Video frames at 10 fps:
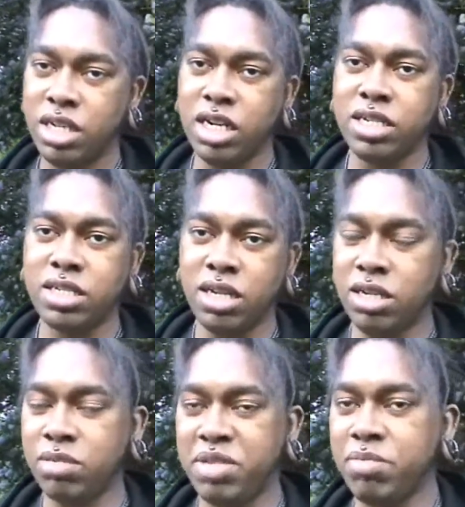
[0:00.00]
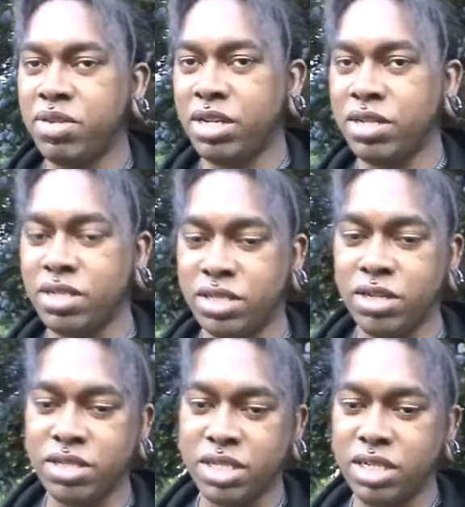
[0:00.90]
Yes, all the people that are
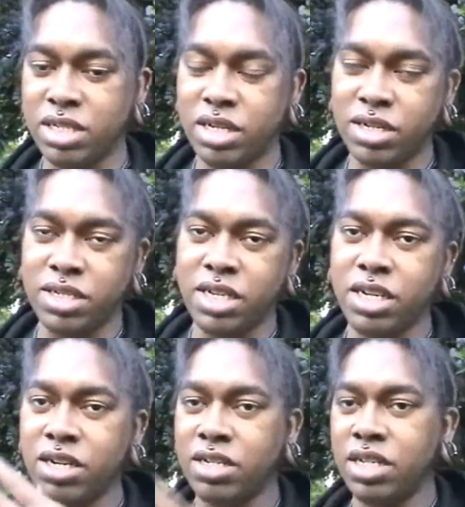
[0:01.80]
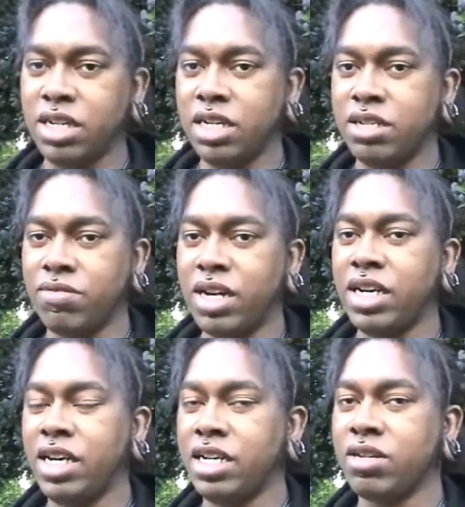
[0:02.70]
sitting on the
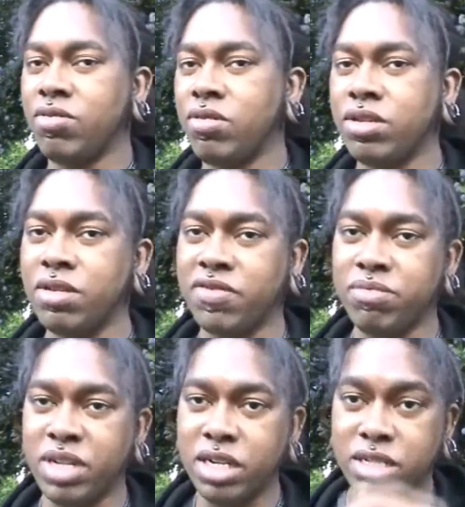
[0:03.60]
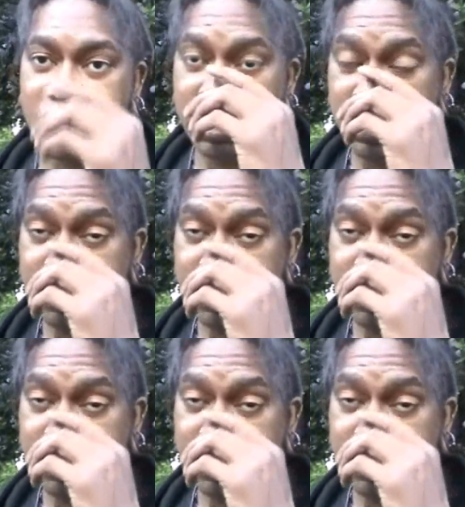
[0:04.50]
right hand corner of the bus.